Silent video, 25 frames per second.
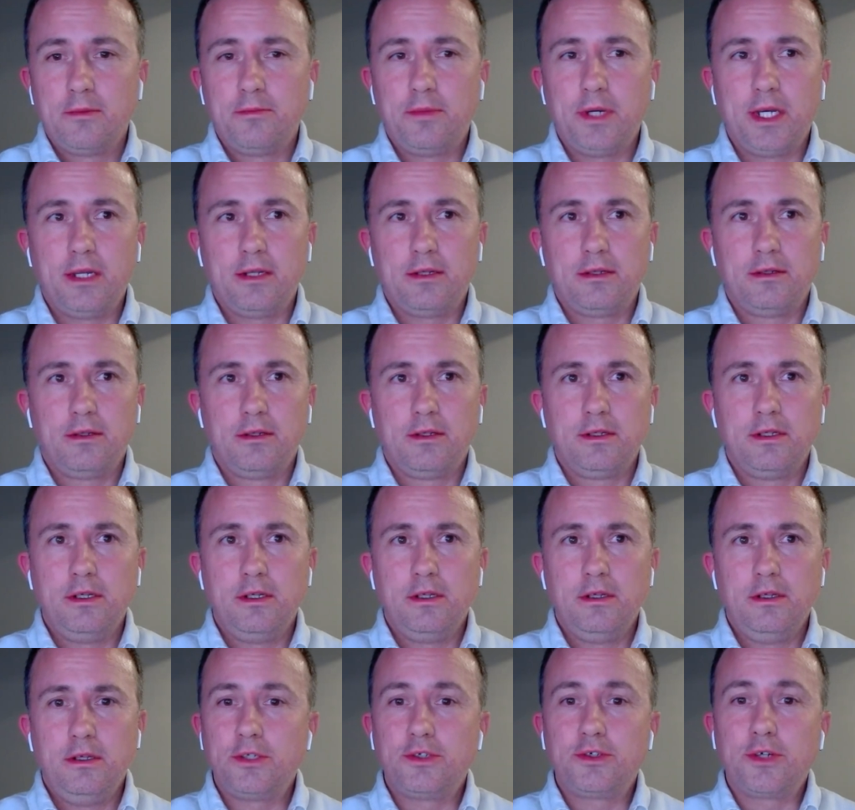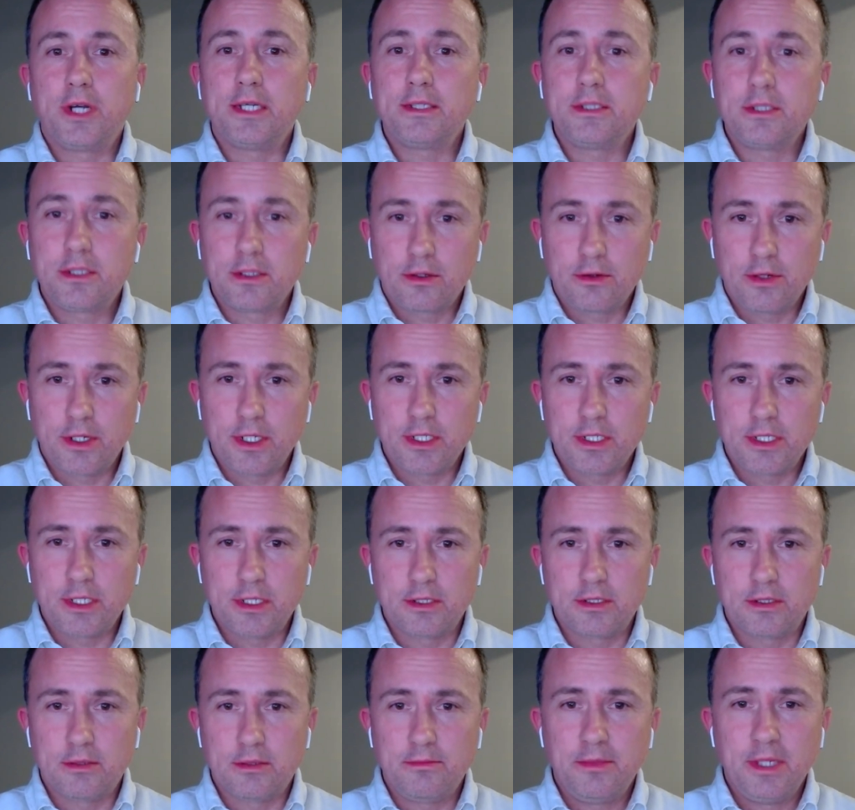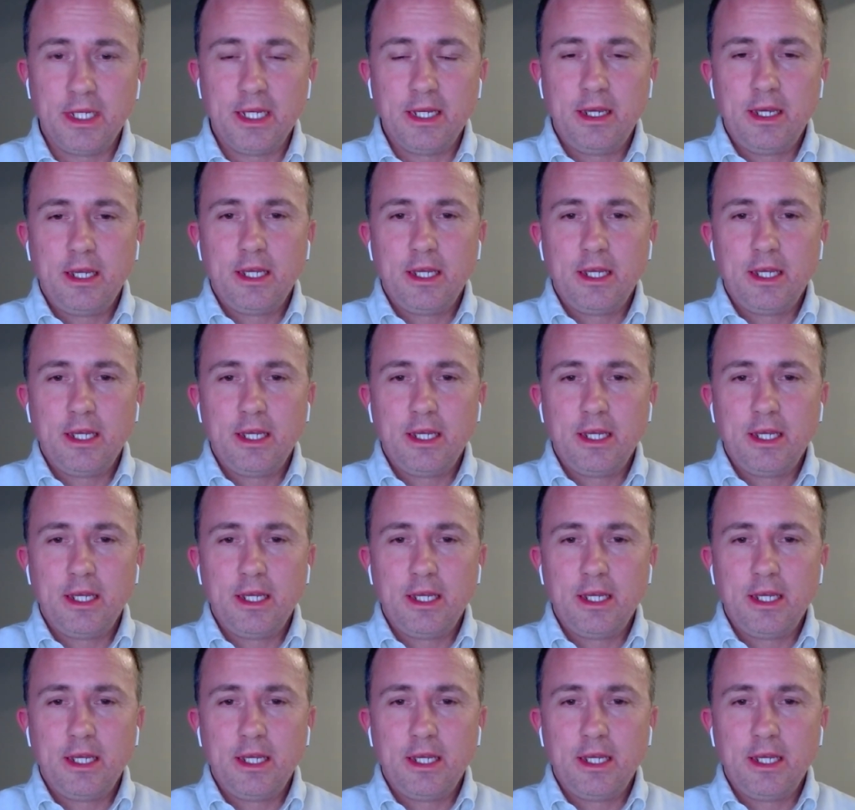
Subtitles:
but address the criticism.